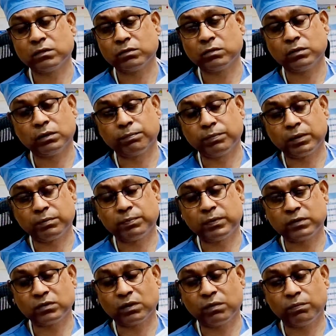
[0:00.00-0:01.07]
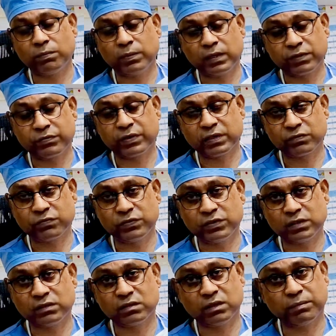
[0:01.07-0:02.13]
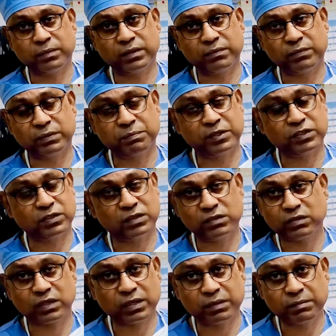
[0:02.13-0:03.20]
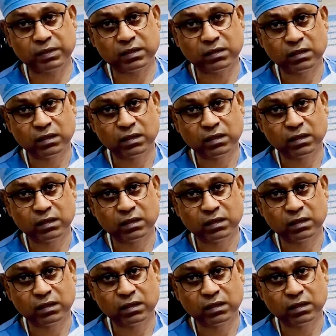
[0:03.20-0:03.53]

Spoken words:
So the purpose of blood transfusions, number if the patient is anemic,